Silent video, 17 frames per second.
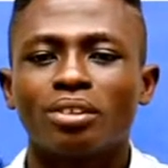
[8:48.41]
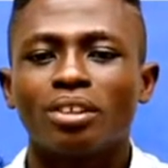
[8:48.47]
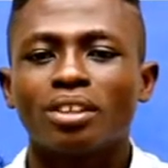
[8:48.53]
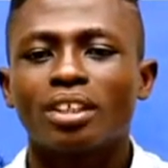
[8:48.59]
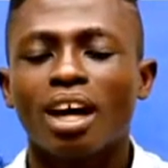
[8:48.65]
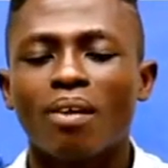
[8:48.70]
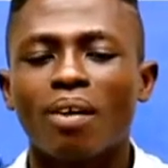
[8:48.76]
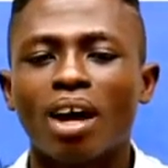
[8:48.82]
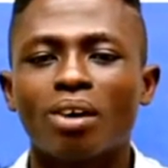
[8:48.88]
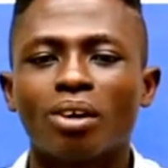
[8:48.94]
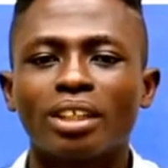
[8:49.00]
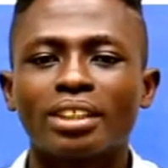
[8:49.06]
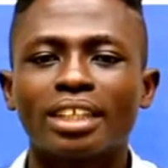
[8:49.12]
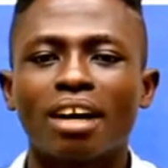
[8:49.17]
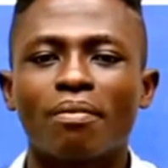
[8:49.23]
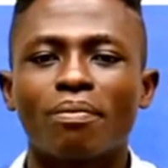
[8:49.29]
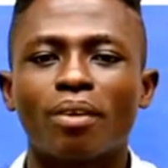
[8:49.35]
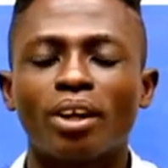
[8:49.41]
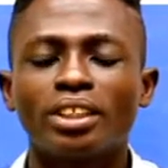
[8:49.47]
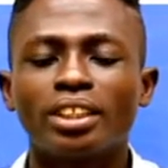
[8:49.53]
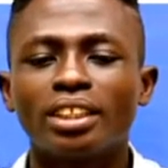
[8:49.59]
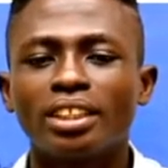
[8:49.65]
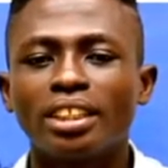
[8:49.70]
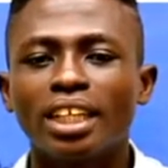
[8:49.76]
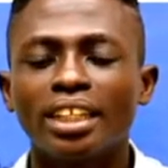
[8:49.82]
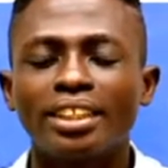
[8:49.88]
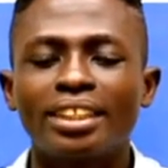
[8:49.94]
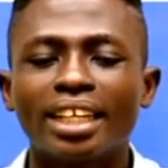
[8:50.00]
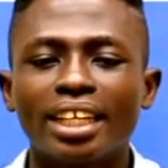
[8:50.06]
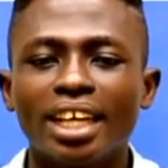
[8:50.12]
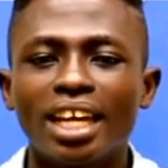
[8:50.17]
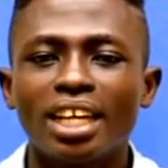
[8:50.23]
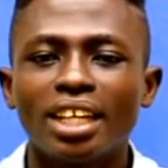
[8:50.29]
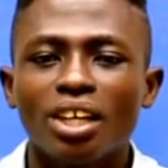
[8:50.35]
so why you was and fancy
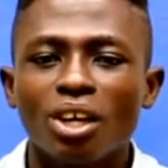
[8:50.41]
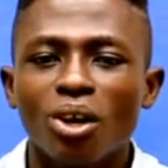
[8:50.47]
yesterday